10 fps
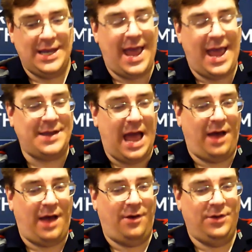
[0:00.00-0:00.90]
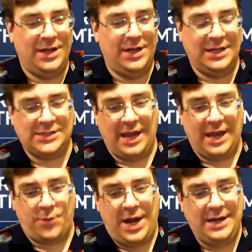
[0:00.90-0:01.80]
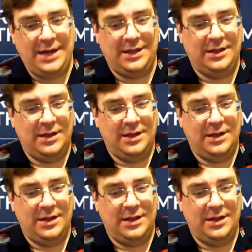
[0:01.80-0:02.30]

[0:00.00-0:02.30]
and now he's saying we're hitting,